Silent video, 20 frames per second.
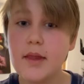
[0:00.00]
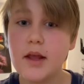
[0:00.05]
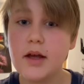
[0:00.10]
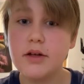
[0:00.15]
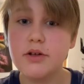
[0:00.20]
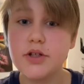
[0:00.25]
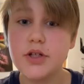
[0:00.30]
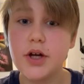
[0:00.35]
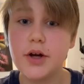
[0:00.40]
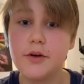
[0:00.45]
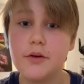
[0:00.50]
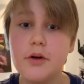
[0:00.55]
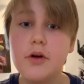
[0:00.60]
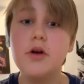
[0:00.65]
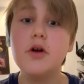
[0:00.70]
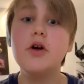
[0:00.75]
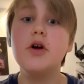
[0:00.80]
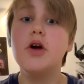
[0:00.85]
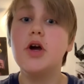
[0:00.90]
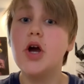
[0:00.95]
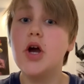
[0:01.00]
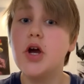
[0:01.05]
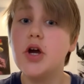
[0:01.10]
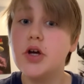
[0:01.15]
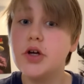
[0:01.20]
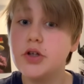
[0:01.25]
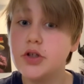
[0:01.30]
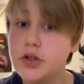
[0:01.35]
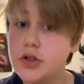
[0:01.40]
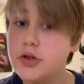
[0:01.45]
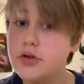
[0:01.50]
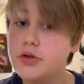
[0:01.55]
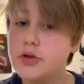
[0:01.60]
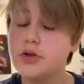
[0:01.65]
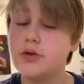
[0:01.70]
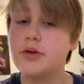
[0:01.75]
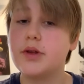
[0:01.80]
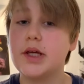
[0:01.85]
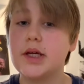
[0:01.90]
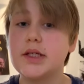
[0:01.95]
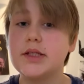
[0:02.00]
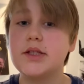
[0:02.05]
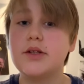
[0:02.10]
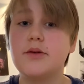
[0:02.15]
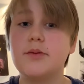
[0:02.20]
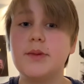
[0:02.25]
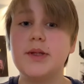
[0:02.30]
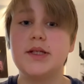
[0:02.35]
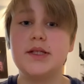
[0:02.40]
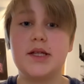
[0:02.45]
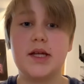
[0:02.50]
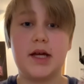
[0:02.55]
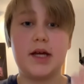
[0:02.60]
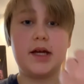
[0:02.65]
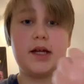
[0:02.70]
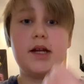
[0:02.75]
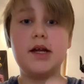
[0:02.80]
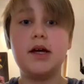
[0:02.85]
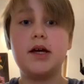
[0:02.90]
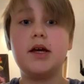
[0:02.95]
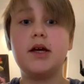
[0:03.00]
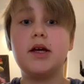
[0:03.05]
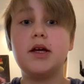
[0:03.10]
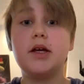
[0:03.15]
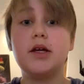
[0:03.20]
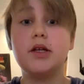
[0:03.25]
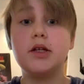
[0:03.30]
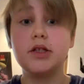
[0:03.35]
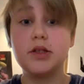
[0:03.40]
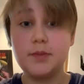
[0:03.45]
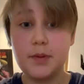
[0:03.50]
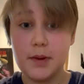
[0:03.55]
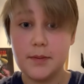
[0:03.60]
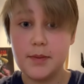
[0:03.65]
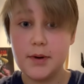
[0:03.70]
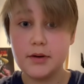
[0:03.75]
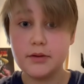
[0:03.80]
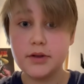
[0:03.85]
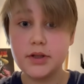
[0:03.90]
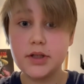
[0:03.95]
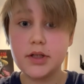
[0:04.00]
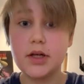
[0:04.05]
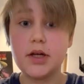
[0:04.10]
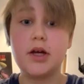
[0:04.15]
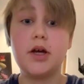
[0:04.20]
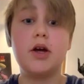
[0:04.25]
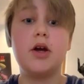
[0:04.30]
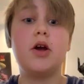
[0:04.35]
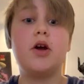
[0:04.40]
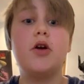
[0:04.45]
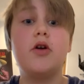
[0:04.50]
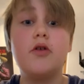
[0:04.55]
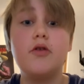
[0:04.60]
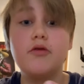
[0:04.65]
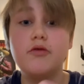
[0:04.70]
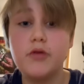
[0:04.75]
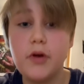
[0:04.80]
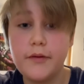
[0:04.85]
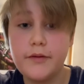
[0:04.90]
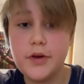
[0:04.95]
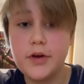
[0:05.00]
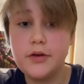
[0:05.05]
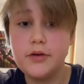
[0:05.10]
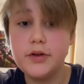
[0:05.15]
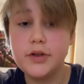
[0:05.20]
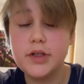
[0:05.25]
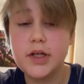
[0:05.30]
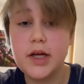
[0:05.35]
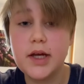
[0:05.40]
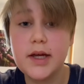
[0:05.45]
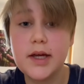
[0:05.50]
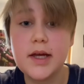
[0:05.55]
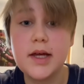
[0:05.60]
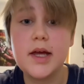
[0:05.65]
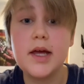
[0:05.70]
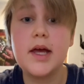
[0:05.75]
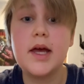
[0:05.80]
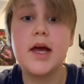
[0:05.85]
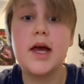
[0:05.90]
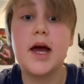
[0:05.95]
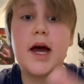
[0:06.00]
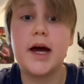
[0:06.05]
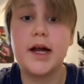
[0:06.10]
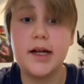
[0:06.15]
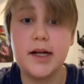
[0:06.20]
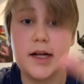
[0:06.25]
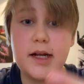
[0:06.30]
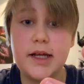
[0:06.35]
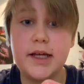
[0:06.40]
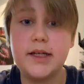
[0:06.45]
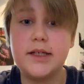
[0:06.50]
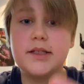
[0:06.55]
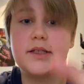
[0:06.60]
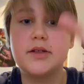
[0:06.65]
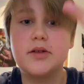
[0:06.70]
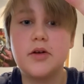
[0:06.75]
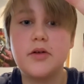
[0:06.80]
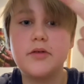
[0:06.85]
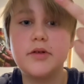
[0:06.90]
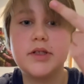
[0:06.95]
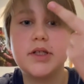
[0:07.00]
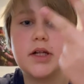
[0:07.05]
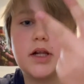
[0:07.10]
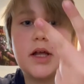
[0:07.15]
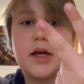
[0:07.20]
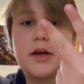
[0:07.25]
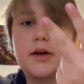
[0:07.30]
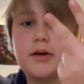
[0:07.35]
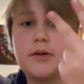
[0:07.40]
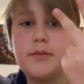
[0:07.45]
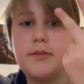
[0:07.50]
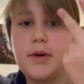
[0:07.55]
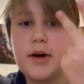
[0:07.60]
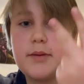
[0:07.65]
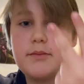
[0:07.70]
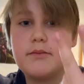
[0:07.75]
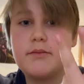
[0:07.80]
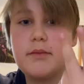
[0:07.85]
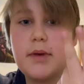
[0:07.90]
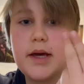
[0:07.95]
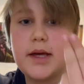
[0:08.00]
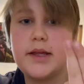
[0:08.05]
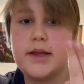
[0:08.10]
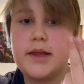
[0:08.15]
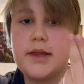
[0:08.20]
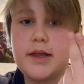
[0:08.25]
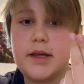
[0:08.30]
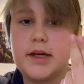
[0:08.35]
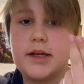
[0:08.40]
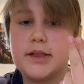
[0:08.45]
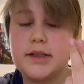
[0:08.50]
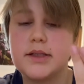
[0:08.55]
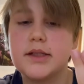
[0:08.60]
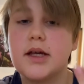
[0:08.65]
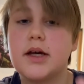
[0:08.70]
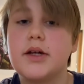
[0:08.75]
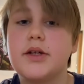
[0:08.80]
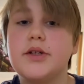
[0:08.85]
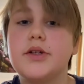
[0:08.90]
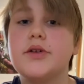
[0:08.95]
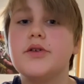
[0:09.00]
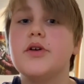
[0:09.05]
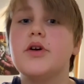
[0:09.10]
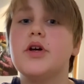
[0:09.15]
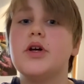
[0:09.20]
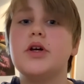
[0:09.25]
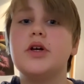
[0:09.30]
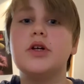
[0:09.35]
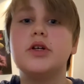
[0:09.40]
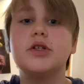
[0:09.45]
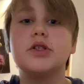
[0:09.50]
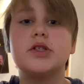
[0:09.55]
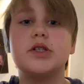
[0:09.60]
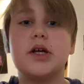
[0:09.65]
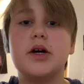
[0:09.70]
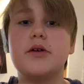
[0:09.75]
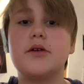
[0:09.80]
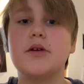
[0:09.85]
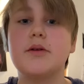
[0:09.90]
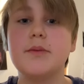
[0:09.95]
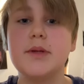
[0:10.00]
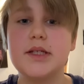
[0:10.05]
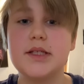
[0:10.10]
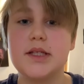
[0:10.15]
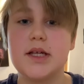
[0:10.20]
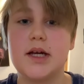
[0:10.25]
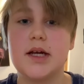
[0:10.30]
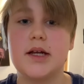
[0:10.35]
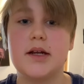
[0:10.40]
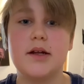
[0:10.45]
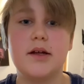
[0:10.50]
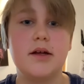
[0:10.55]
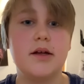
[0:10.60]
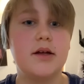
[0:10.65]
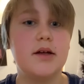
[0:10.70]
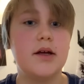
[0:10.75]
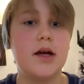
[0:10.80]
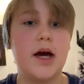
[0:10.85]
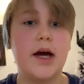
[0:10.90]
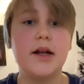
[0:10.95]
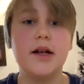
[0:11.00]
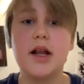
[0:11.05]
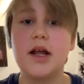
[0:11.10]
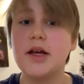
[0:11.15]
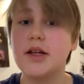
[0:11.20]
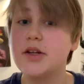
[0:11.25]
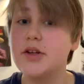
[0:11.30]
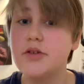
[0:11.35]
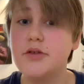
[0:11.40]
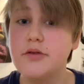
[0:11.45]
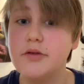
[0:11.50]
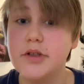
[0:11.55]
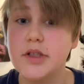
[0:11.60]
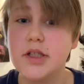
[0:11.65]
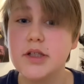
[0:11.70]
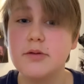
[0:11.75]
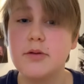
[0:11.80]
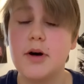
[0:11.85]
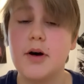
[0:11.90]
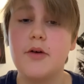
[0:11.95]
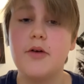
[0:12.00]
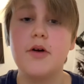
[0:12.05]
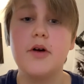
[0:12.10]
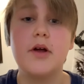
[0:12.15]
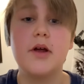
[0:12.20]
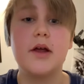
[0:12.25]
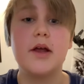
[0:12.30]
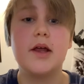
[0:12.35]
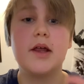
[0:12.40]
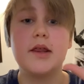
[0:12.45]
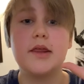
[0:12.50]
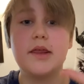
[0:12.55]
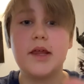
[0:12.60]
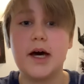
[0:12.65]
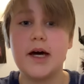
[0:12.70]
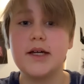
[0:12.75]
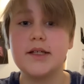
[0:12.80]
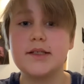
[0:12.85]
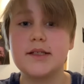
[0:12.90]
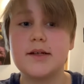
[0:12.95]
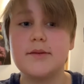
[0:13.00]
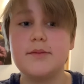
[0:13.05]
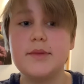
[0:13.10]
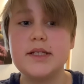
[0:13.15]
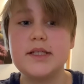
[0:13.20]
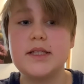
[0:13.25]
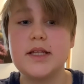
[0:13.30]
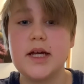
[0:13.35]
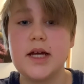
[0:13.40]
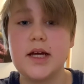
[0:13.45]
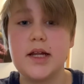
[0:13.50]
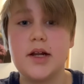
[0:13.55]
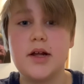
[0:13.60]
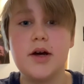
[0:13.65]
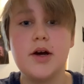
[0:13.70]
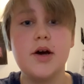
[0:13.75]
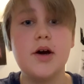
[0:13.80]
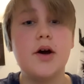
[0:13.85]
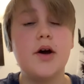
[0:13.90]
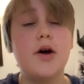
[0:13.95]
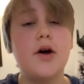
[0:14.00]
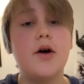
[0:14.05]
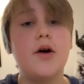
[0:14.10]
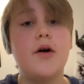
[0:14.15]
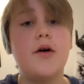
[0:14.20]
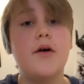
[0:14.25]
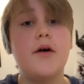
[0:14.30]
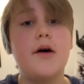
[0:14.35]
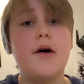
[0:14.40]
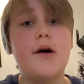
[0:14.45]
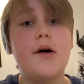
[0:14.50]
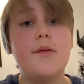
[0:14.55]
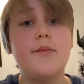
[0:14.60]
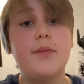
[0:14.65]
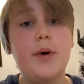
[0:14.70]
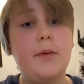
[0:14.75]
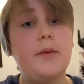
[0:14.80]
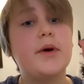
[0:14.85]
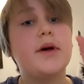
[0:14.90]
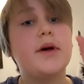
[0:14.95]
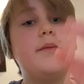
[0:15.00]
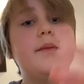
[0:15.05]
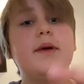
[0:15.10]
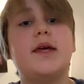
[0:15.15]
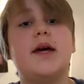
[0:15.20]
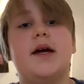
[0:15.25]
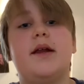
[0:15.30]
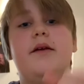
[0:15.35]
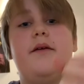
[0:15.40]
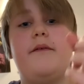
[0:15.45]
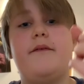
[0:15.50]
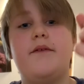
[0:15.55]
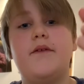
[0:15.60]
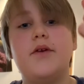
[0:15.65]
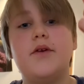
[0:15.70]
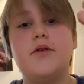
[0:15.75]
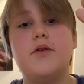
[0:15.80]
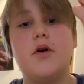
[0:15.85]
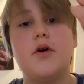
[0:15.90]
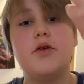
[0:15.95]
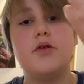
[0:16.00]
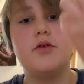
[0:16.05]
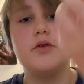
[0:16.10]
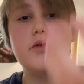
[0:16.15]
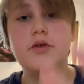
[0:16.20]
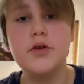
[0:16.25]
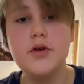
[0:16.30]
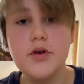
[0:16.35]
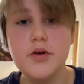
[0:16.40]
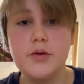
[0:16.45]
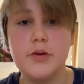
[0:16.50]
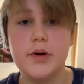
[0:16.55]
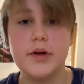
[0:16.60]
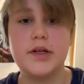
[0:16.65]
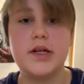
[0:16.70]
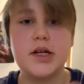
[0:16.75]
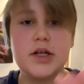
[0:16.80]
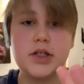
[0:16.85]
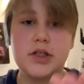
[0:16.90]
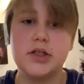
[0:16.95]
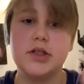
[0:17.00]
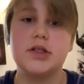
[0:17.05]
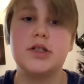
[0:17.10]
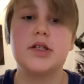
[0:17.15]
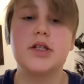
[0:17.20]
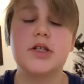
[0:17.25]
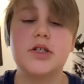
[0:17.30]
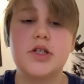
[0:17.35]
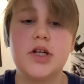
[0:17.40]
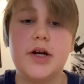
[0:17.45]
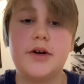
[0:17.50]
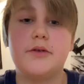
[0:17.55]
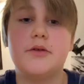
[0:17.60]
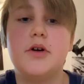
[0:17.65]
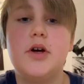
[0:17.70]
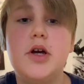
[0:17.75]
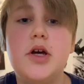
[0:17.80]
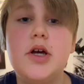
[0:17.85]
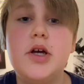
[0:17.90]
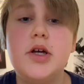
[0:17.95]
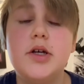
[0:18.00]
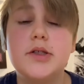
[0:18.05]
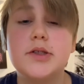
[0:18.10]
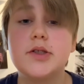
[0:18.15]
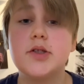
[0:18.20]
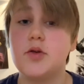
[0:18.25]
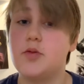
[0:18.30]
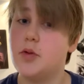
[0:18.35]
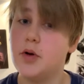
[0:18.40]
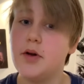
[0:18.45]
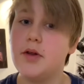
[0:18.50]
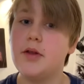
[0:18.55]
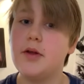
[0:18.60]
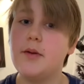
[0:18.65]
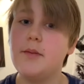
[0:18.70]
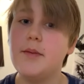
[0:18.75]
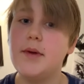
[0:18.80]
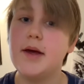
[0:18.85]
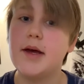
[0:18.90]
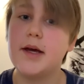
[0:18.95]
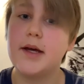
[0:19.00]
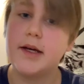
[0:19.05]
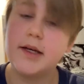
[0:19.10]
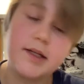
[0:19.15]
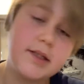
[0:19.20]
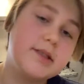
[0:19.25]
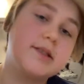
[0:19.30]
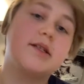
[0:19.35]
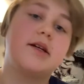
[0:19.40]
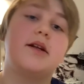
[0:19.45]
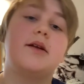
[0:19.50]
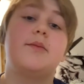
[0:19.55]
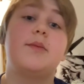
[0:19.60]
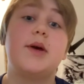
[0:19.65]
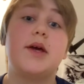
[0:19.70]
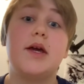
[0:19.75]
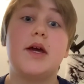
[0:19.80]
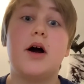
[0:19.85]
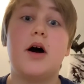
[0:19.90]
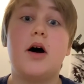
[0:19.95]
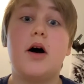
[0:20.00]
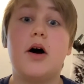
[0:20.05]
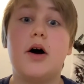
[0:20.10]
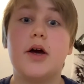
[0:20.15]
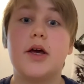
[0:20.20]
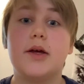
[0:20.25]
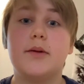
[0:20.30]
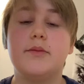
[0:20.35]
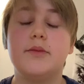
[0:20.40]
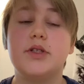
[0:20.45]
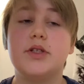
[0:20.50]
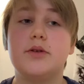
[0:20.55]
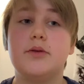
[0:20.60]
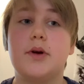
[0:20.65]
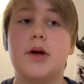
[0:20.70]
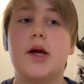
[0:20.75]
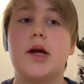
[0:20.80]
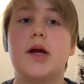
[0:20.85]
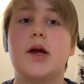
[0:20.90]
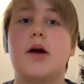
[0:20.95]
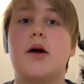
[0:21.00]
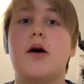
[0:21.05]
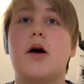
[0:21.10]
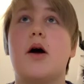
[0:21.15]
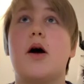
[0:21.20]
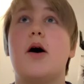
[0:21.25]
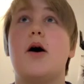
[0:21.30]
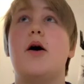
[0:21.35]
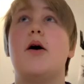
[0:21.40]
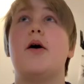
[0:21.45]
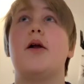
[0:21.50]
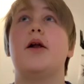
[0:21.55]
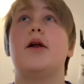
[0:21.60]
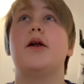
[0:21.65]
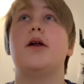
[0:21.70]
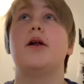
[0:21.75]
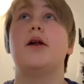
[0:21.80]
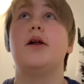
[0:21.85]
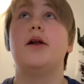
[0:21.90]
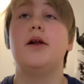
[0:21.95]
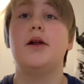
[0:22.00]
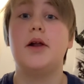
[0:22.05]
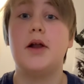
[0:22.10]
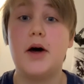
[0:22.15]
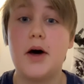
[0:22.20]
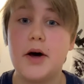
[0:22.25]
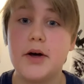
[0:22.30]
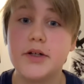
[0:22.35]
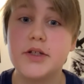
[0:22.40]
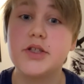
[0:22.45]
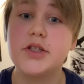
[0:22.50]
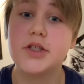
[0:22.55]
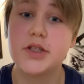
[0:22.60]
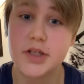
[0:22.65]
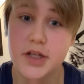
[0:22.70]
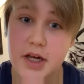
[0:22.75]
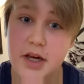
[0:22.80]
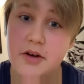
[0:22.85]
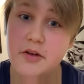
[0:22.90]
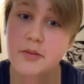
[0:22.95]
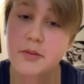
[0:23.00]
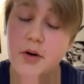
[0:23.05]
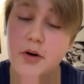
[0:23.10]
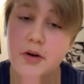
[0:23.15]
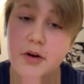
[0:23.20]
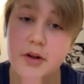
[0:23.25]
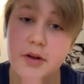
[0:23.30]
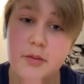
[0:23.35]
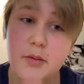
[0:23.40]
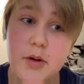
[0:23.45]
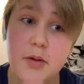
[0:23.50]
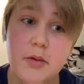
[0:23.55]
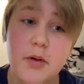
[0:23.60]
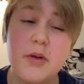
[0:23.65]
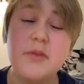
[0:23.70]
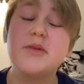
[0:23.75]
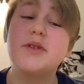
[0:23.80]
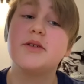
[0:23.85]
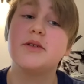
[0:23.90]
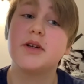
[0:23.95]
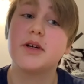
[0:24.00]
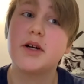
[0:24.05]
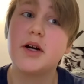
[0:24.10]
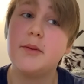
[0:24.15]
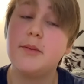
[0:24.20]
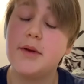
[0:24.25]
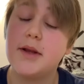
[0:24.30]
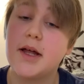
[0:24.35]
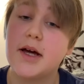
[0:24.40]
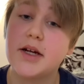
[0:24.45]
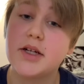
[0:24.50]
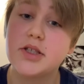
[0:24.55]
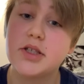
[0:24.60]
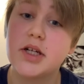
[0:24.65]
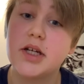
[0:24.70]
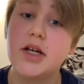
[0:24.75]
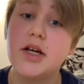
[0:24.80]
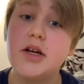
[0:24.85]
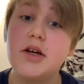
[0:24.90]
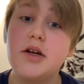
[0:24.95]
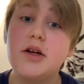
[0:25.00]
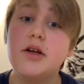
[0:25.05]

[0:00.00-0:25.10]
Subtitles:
So usual things that will be staying: speed builds, reviews and leaks. Those are like my main things that I do, so they're going to be staying, and like news as well, that is going to be staying. But we're be getting a few new additions to the channel. So one of them is going to be, I am doing a large scale mock at the moment. I'm doing a couple actually.